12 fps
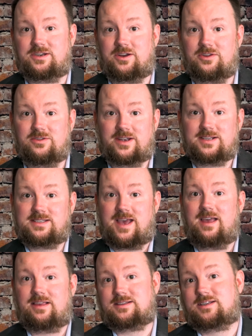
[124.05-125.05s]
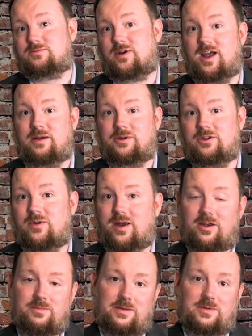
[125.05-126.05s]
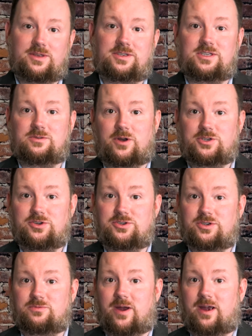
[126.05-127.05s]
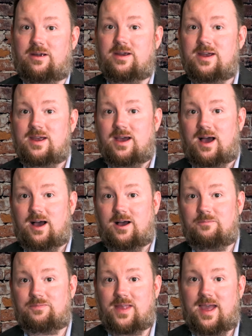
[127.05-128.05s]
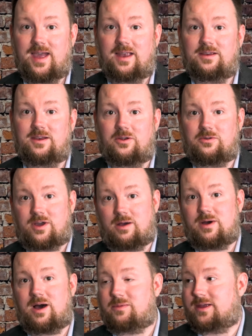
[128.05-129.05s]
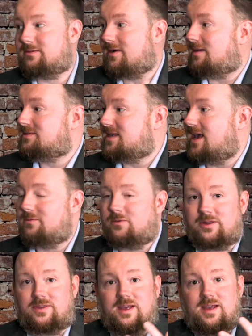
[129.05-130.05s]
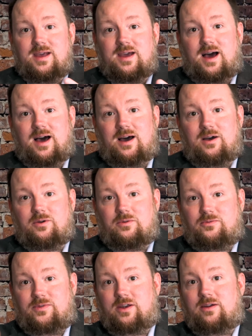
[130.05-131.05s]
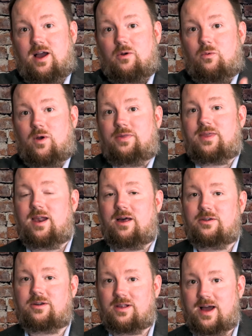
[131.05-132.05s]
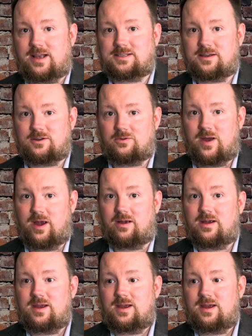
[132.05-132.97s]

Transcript: You know, you can say, this is what I'm going to wear. Maybe this is what you should wear. And, you know, come up, like Rob said, with figure out what that other client's going to wear.